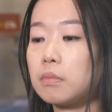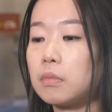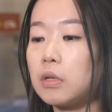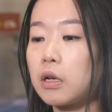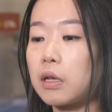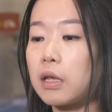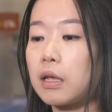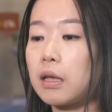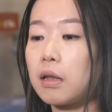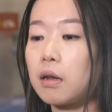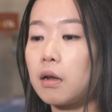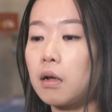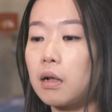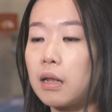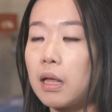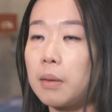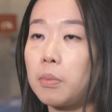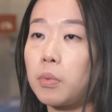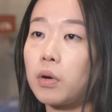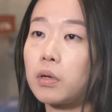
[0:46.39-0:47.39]
looking at
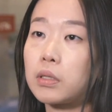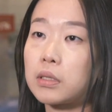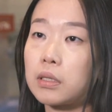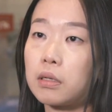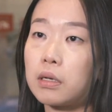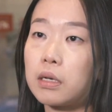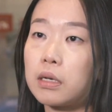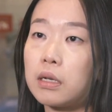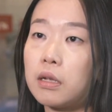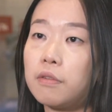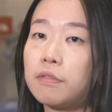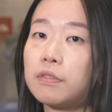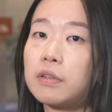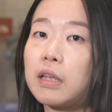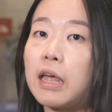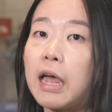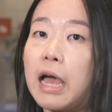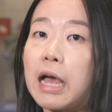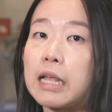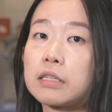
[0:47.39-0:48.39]
Libor alternative.
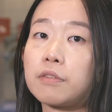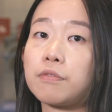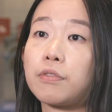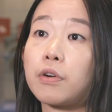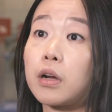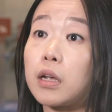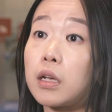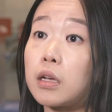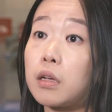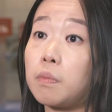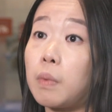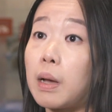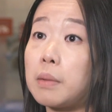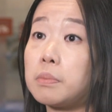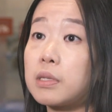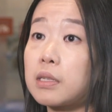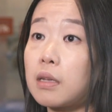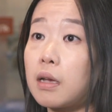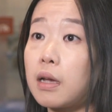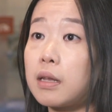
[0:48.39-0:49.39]
It has a very good
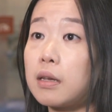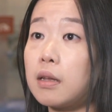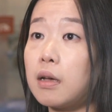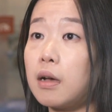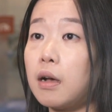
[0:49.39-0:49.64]
website